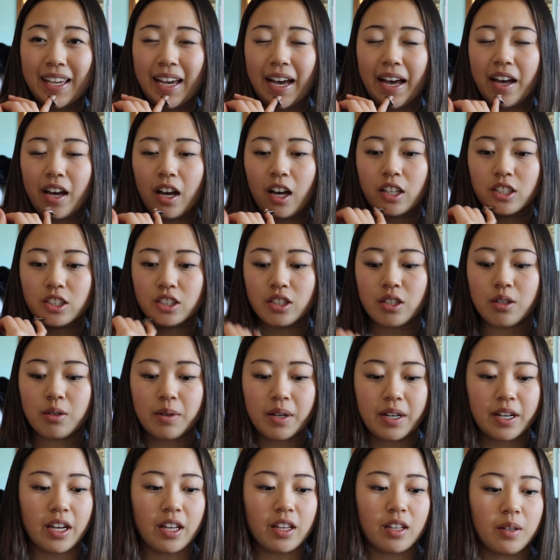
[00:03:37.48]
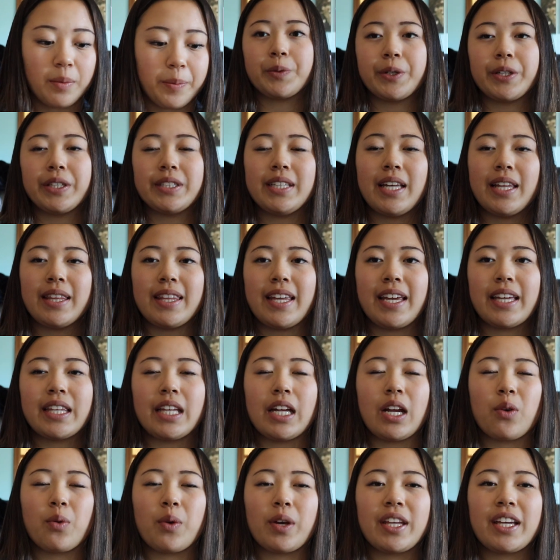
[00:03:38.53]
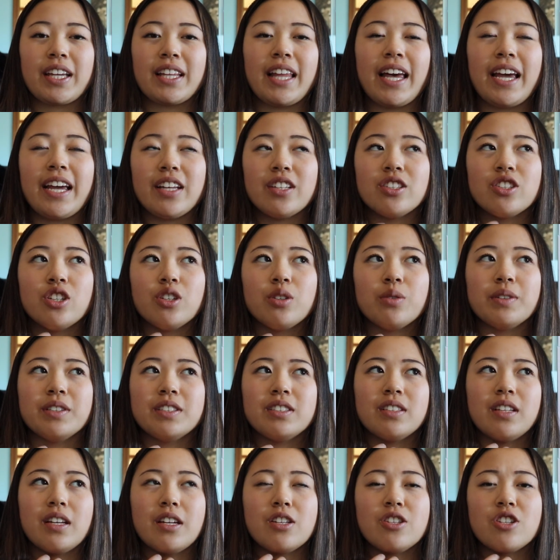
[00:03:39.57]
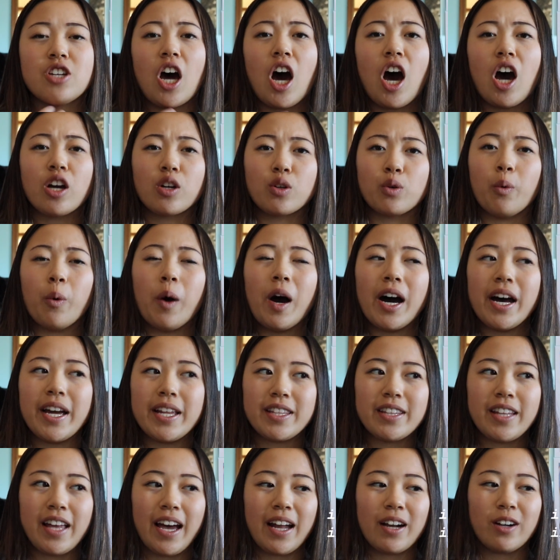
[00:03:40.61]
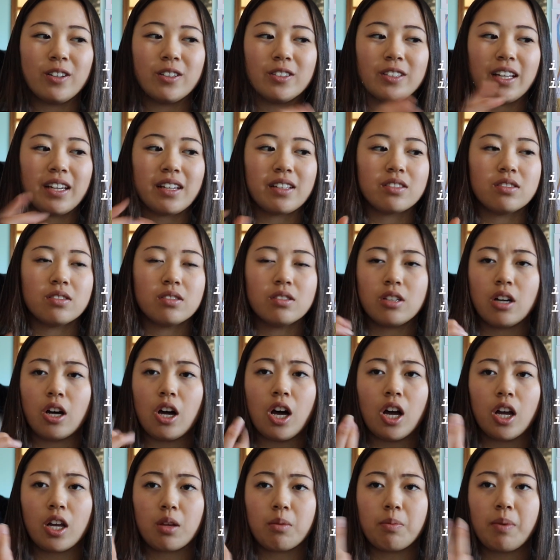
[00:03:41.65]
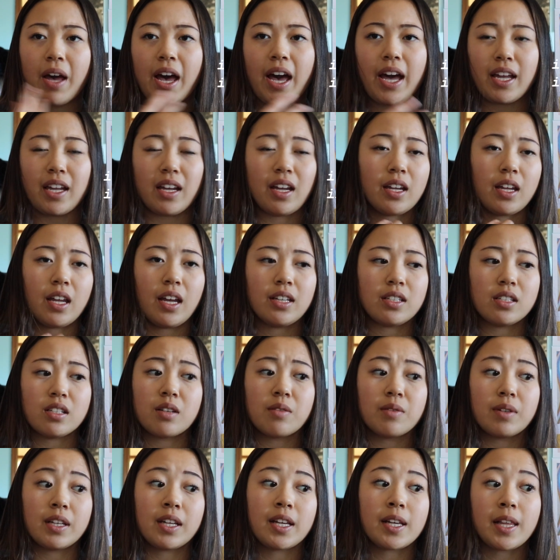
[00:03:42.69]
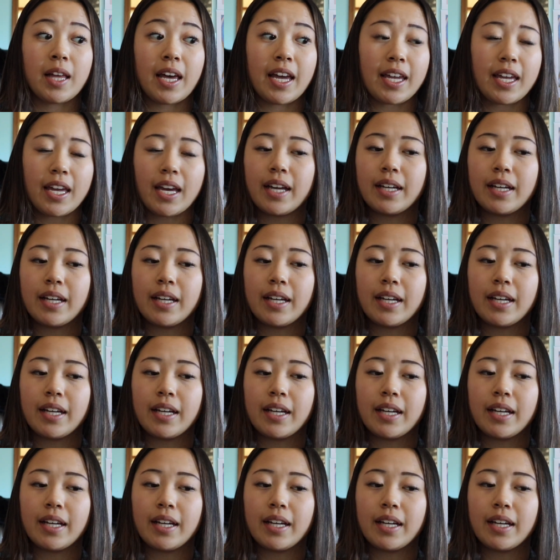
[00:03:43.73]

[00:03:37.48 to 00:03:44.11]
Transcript: Yeah, also another preset thing that I really like too is the dog 1, that whole like dog pack, I guess. I really like